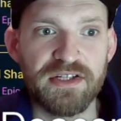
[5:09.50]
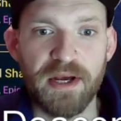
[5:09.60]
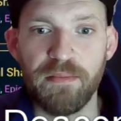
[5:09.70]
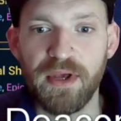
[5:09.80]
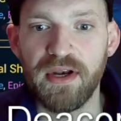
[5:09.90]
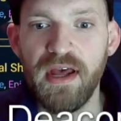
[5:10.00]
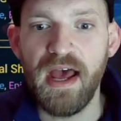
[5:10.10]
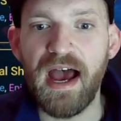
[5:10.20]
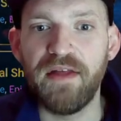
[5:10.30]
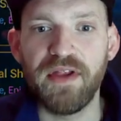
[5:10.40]
champion.
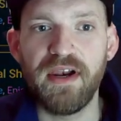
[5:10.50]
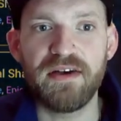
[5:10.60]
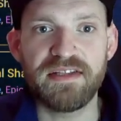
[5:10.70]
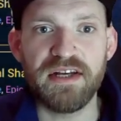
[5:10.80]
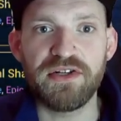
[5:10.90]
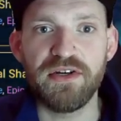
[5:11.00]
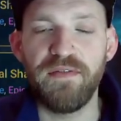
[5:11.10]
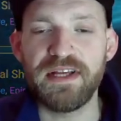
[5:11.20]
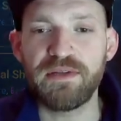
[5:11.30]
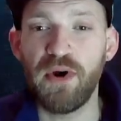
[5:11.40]
And the last ancient
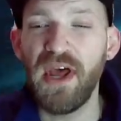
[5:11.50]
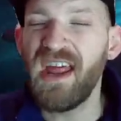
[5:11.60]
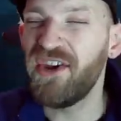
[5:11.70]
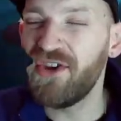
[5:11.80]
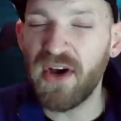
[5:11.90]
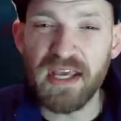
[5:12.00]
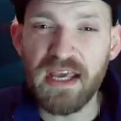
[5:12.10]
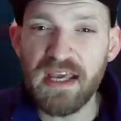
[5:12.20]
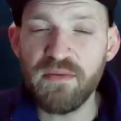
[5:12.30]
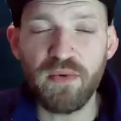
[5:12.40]
on this one,
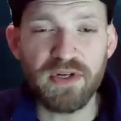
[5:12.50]
90, what